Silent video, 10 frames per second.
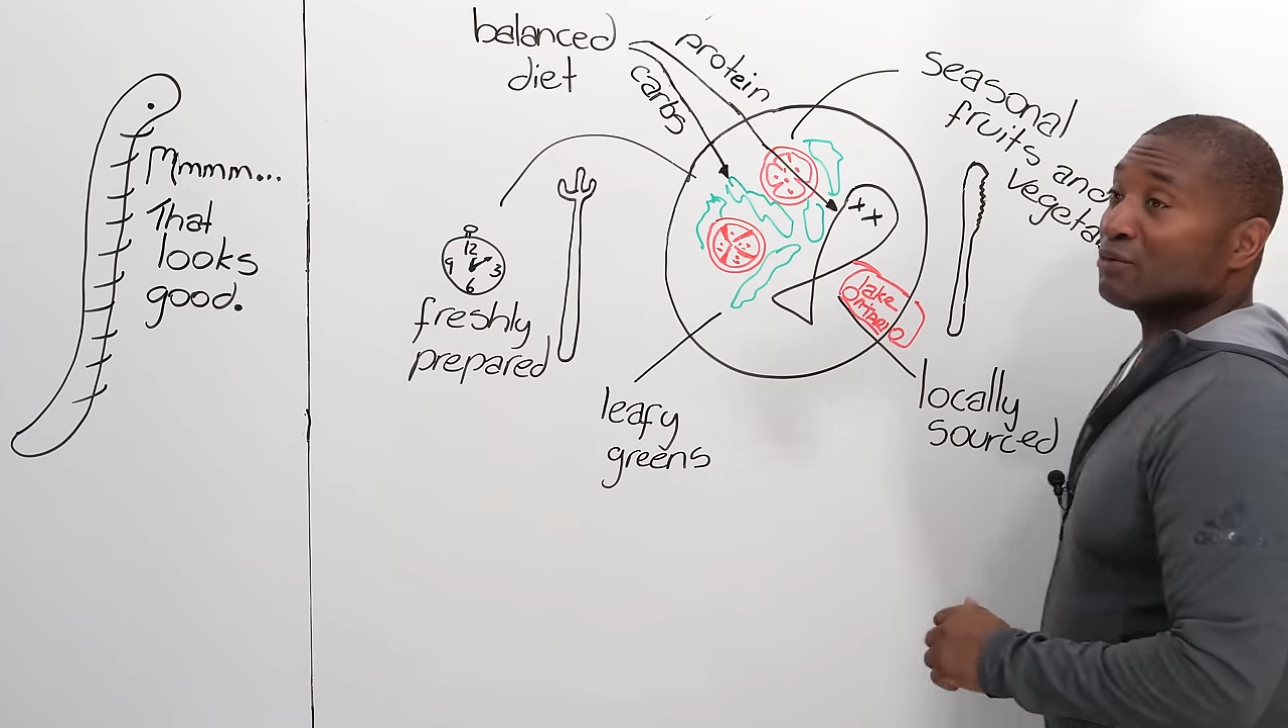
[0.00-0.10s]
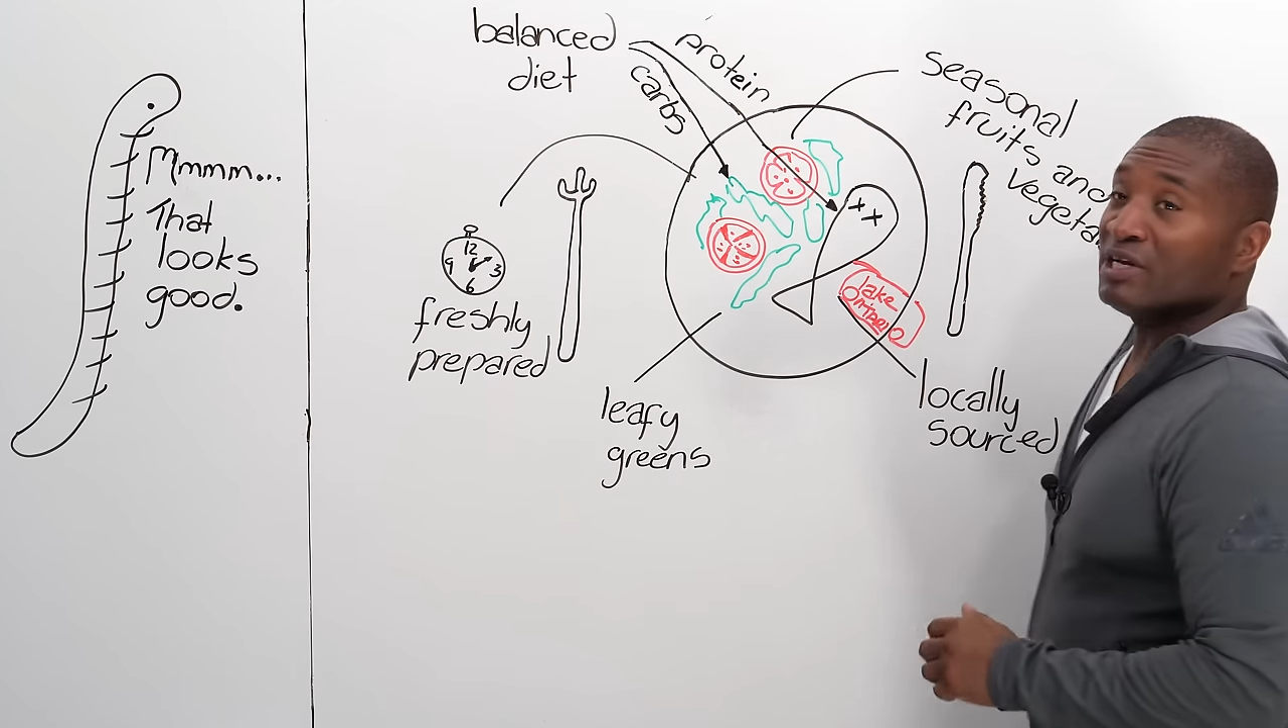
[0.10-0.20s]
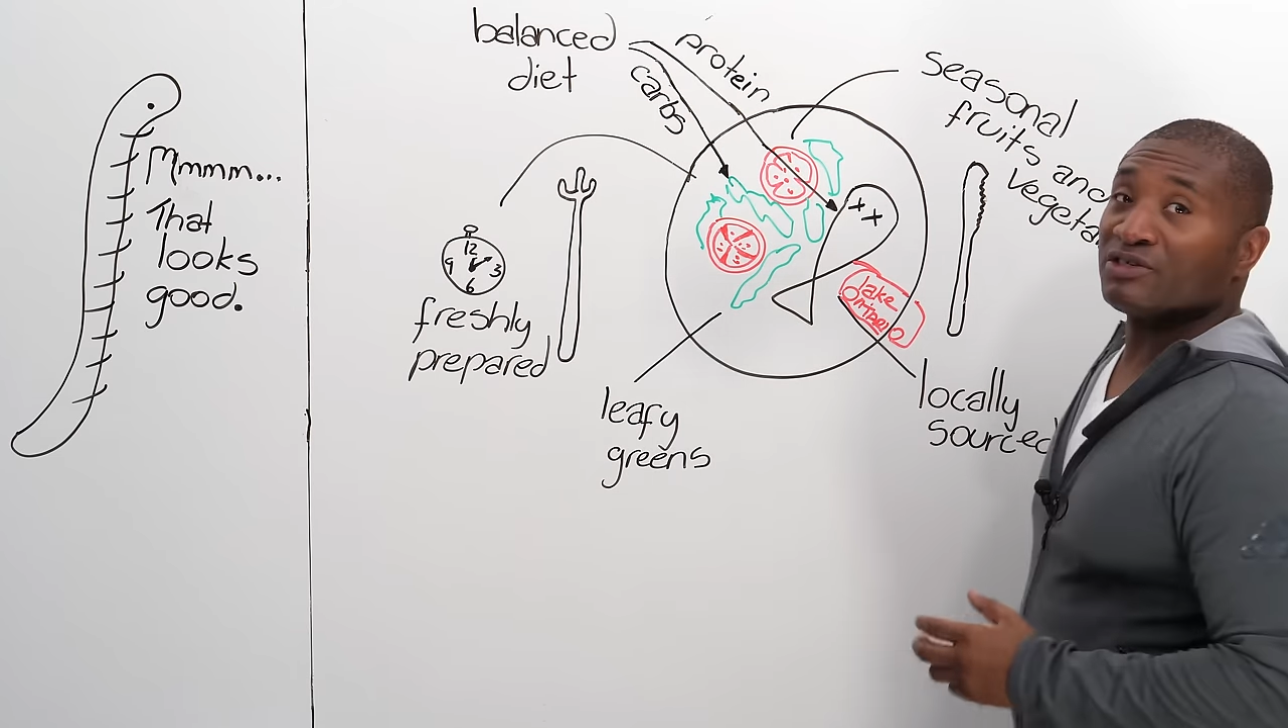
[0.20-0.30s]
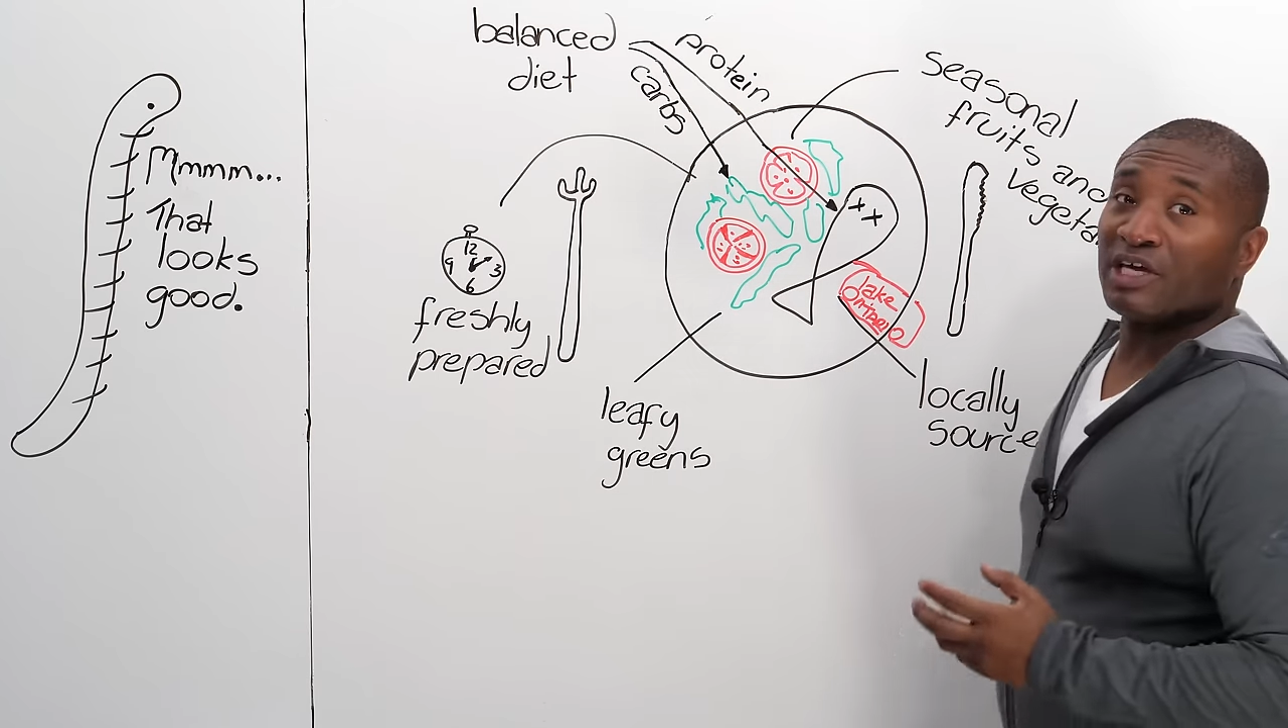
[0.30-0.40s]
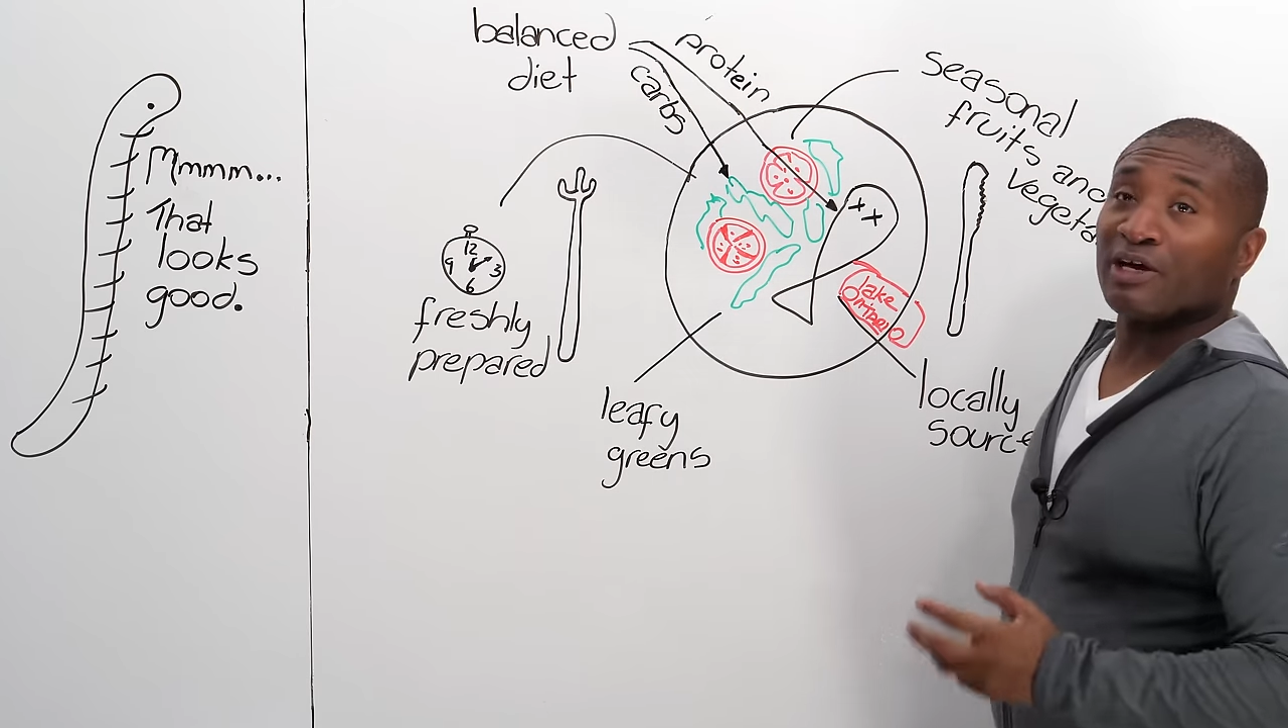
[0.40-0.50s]

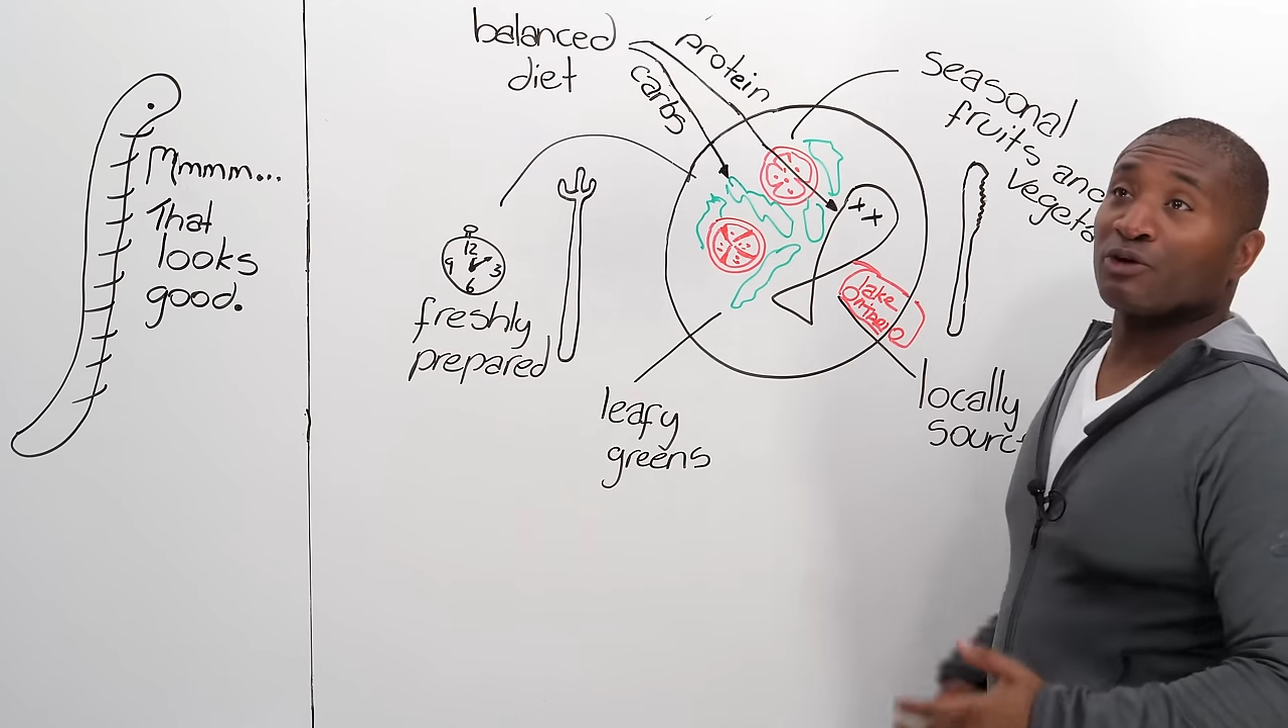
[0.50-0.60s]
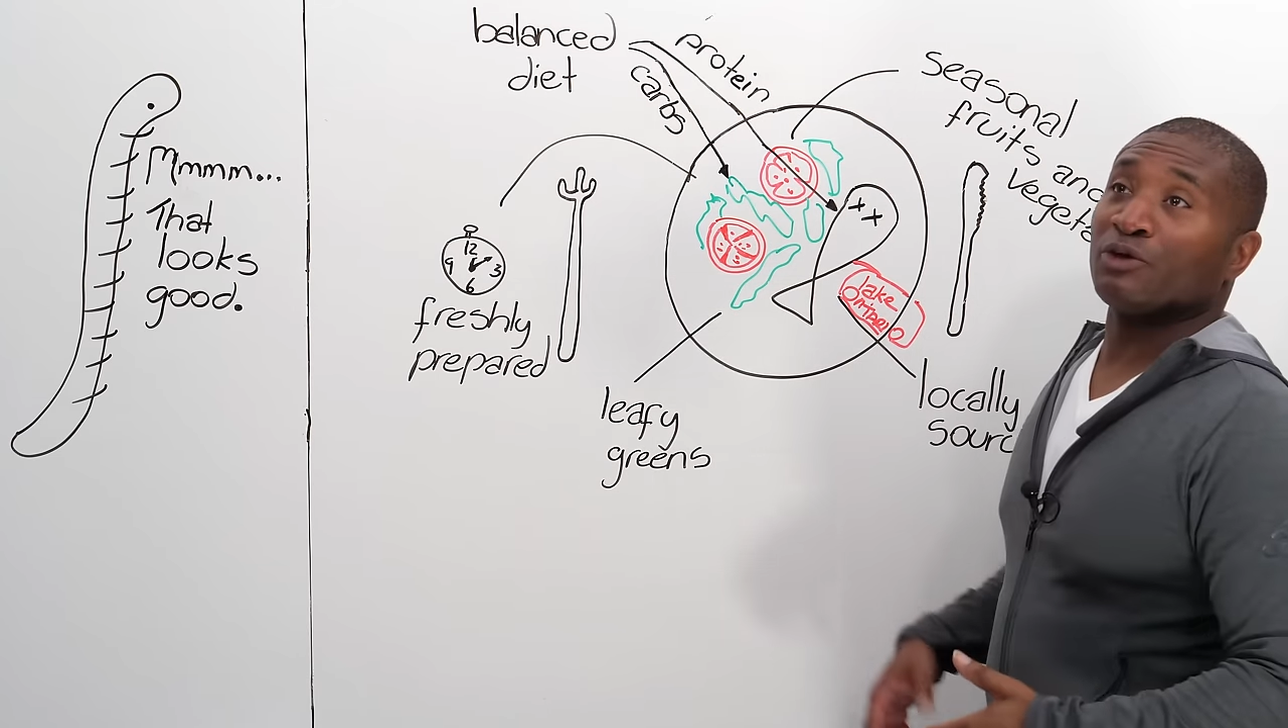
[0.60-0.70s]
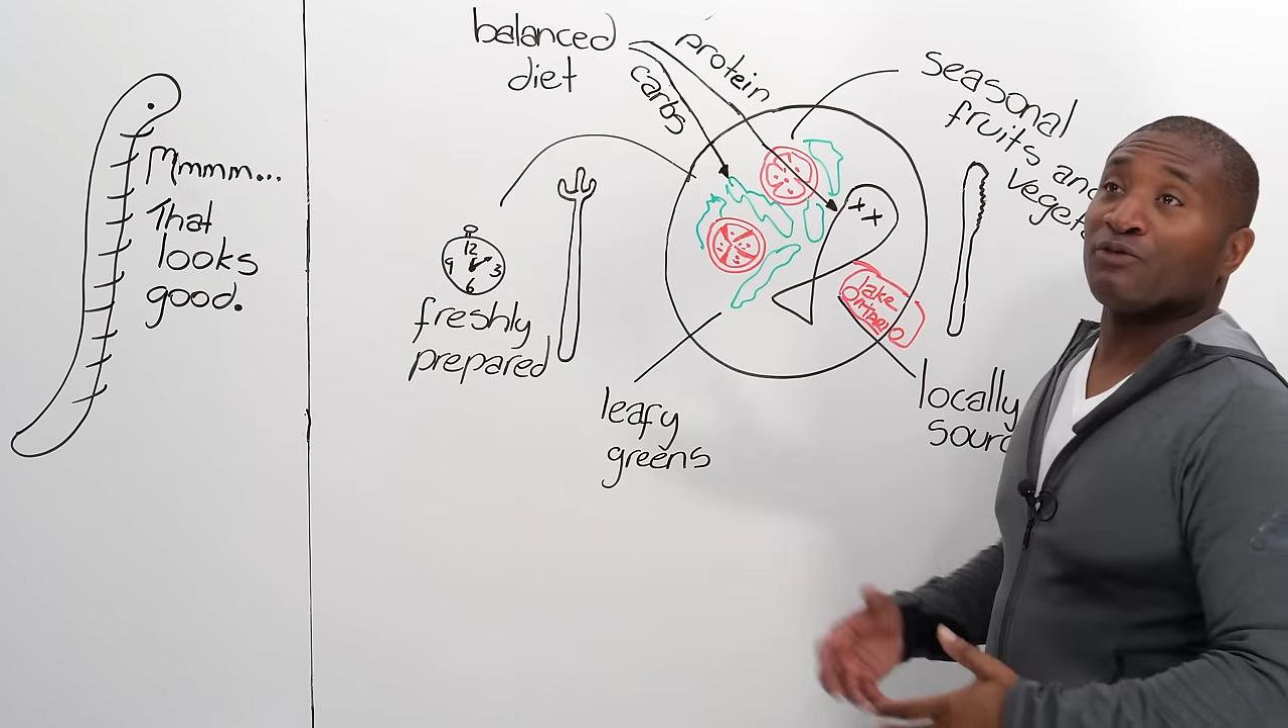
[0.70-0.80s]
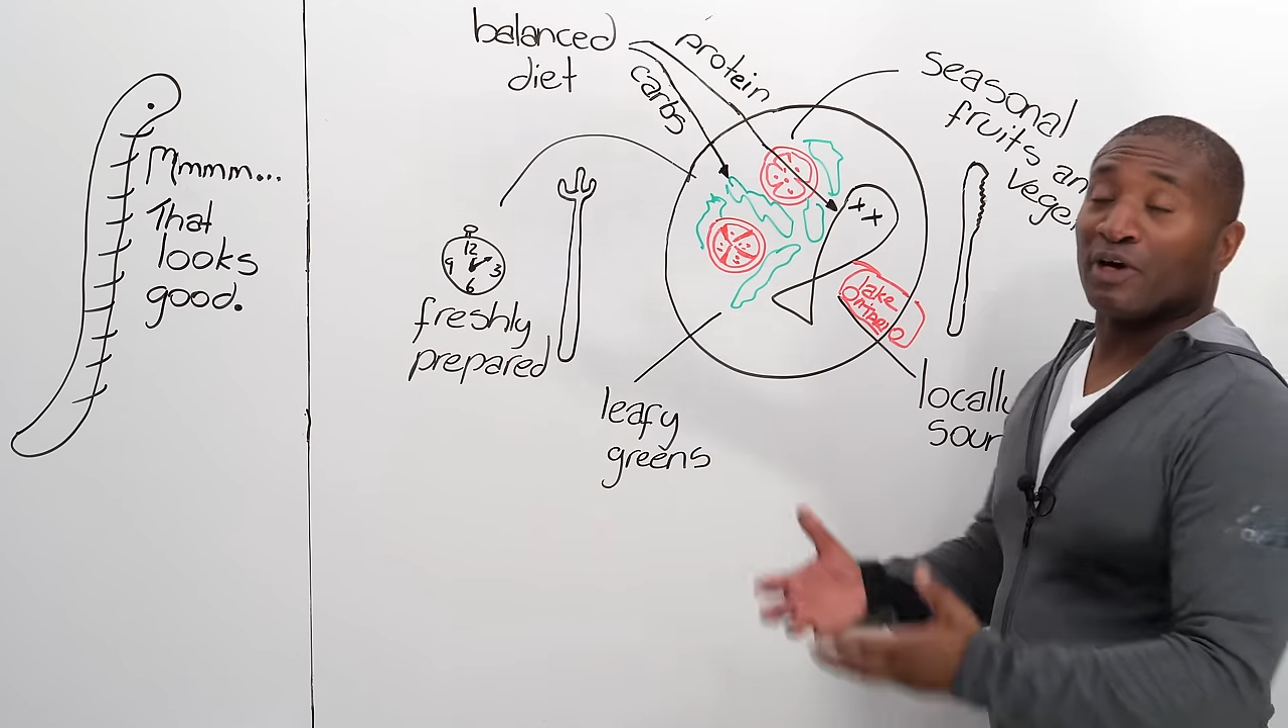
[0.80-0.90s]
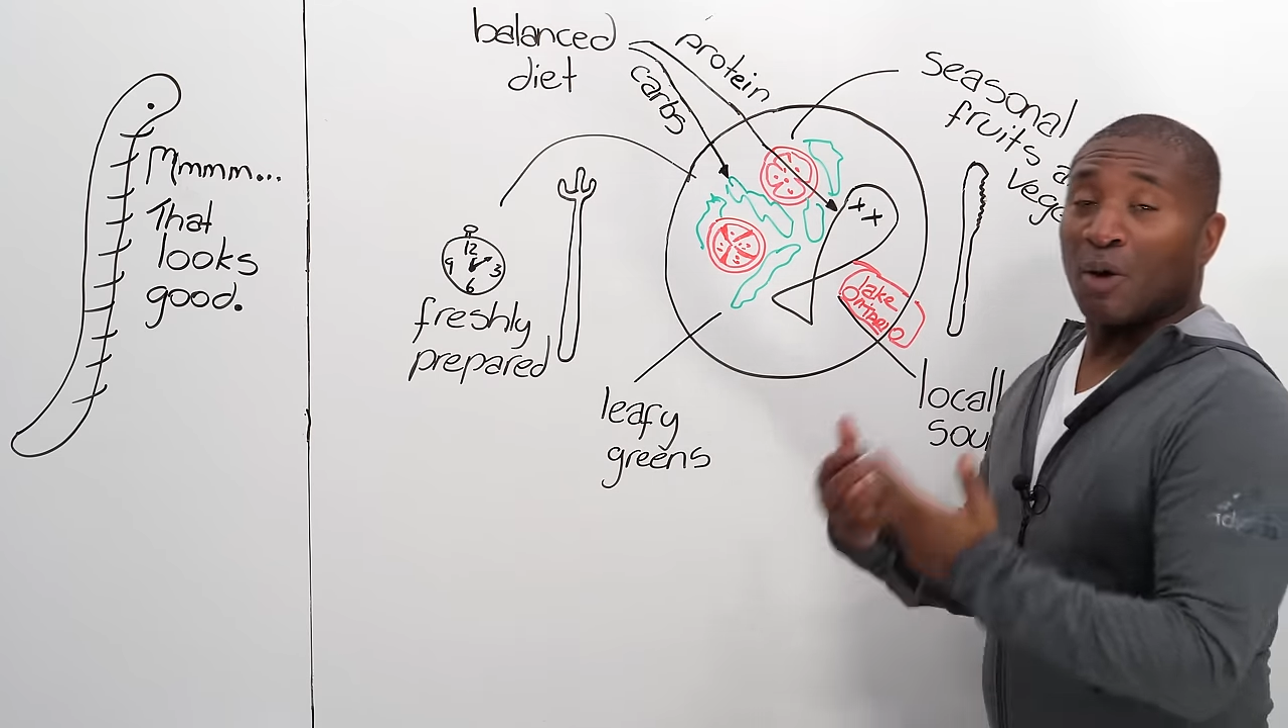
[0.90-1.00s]
greens. They are good for